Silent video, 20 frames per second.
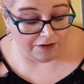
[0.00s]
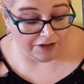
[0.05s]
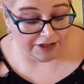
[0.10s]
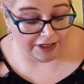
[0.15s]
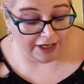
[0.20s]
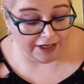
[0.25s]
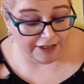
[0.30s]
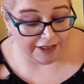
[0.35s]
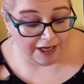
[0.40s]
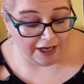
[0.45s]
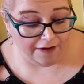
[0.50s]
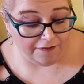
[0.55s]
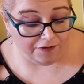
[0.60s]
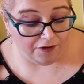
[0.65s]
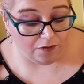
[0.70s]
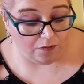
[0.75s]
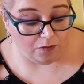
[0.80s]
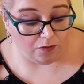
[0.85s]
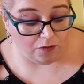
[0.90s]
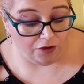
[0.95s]
it says,
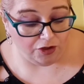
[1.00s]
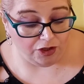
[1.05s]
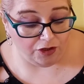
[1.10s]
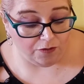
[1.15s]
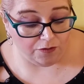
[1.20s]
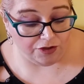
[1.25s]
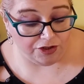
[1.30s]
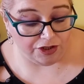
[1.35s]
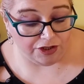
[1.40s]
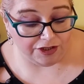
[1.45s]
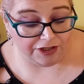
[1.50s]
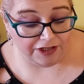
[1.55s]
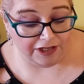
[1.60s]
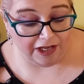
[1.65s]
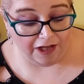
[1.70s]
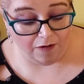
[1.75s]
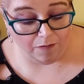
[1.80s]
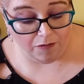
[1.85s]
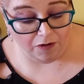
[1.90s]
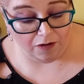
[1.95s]
after one use, your
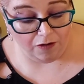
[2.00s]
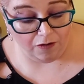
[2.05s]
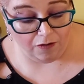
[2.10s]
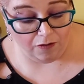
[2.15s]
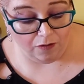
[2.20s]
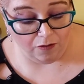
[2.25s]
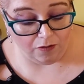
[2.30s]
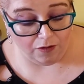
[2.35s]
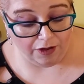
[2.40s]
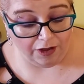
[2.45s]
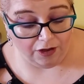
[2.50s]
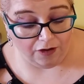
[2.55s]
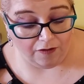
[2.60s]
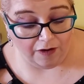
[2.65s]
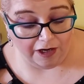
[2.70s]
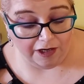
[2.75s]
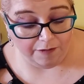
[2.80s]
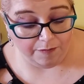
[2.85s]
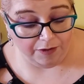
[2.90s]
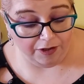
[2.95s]
skin will look
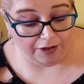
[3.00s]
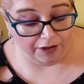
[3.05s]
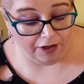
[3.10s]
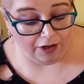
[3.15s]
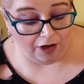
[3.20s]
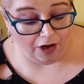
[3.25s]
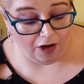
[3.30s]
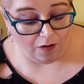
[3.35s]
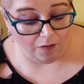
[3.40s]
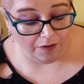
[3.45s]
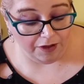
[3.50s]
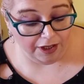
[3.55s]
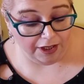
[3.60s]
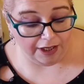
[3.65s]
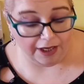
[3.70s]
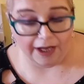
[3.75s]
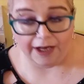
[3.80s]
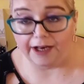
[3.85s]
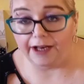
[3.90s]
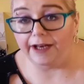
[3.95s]
incredibly
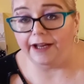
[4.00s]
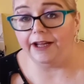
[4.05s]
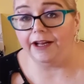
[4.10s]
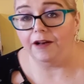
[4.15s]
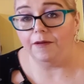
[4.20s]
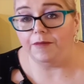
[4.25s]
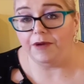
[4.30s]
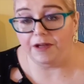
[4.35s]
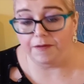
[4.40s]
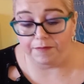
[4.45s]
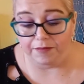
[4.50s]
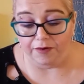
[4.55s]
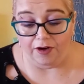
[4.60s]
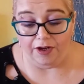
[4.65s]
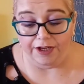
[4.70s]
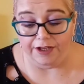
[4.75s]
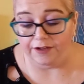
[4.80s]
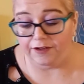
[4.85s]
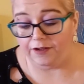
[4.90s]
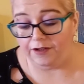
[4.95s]
glowy and a little bit
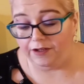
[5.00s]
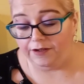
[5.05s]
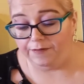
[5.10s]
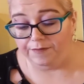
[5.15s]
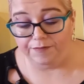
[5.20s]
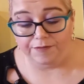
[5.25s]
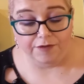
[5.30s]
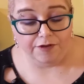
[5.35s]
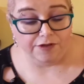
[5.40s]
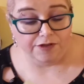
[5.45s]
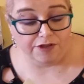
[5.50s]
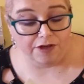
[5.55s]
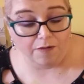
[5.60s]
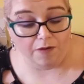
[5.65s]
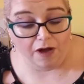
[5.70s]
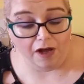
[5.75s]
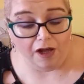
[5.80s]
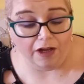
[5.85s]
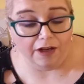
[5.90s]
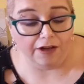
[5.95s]
brighter. So
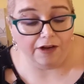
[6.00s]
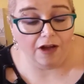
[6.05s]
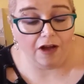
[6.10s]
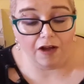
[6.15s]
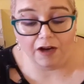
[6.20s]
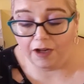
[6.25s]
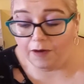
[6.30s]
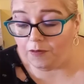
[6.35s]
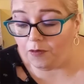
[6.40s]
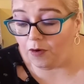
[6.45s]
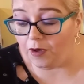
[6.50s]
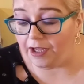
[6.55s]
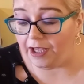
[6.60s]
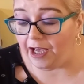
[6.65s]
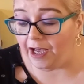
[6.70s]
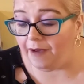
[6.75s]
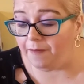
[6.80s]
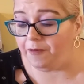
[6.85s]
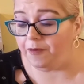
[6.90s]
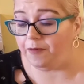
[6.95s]
all in all, I'm quite
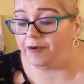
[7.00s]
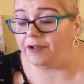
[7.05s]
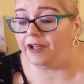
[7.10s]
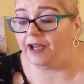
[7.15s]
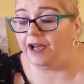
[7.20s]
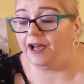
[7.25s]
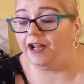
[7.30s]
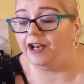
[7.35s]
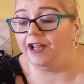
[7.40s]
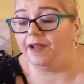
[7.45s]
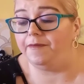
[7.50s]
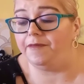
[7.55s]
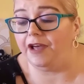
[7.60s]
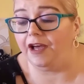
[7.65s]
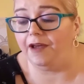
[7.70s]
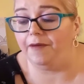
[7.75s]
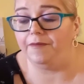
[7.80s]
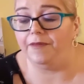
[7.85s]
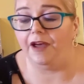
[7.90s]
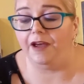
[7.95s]
happy with that.
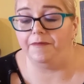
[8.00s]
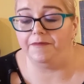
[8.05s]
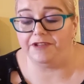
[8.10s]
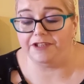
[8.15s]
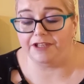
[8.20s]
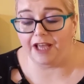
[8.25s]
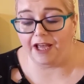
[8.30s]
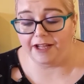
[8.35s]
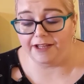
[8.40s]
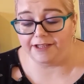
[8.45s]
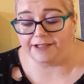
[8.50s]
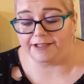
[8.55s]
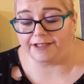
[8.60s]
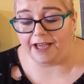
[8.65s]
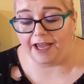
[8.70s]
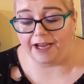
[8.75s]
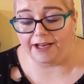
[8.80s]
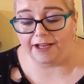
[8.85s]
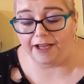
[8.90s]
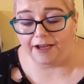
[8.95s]
And I'm sad to
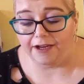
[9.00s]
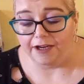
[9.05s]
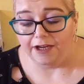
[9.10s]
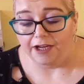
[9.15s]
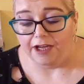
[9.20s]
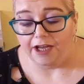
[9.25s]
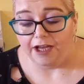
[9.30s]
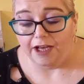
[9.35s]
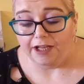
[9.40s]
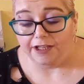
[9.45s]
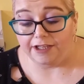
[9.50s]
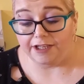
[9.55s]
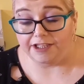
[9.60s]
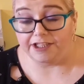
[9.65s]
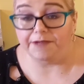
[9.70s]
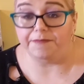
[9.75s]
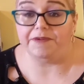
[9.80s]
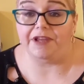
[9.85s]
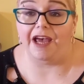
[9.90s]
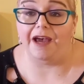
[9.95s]
say that the
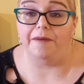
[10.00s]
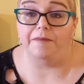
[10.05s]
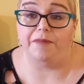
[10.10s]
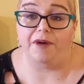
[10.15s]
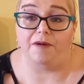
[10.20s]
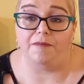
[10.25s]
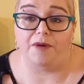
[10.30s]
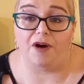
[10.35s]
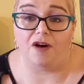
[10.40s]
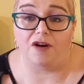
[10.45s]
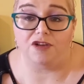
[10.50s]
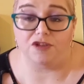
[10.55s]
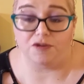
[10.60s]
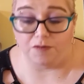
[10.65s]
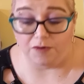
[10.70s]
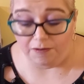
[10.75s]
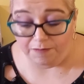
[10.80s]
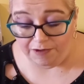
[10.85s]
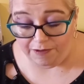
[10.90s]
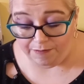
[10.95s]
September box
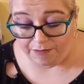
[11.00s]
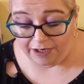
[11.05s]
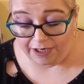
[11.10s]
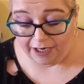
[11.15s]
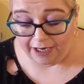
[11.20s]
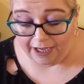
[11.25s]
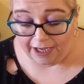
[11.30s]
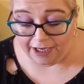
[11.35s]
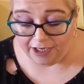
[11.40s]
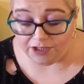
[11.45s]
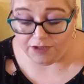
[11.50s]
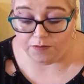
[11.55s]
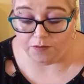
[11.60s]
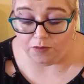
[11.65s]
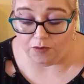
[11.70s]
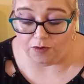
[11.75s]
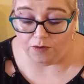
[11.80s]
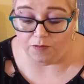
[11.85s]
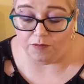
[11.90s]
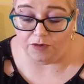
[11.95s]
will be my last
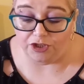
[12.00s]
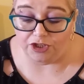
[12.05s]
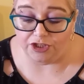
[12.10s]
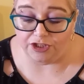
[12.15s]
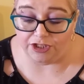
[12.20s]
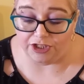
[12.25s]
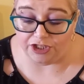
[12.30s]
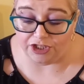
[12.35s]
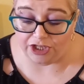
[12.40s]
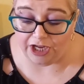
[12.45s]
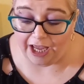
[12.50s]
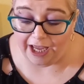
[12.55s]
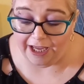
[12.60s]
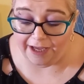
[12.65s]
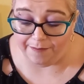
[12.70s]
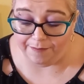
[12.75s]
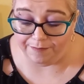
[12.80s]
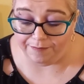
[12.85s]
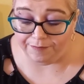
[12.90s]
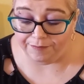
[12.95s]
one, which is a
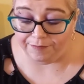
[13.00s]
shame.